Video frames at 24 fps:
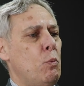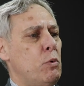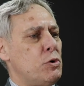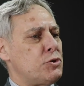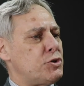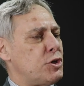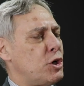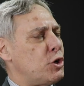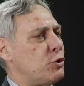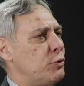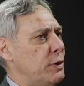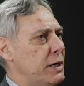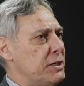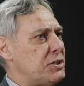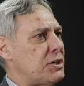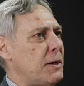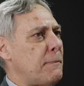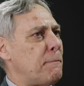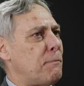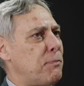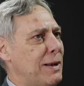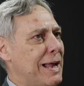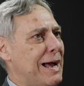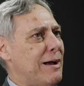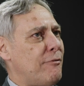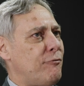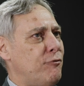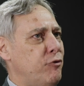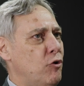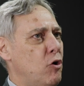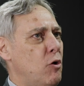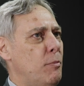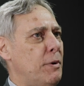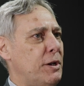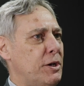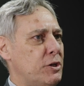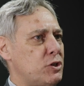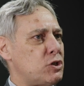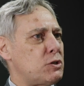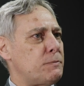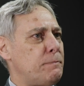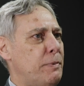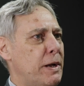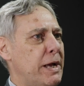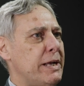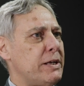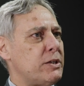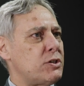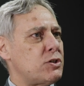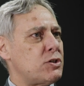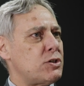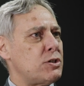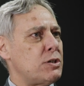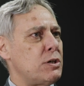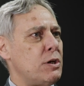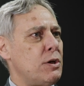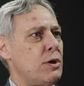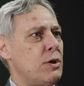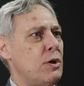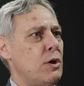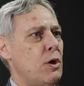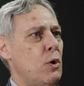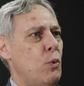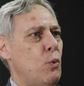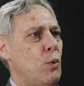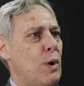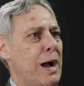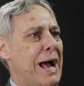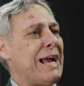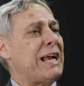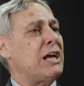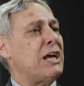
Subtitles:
was to create a platform and a space where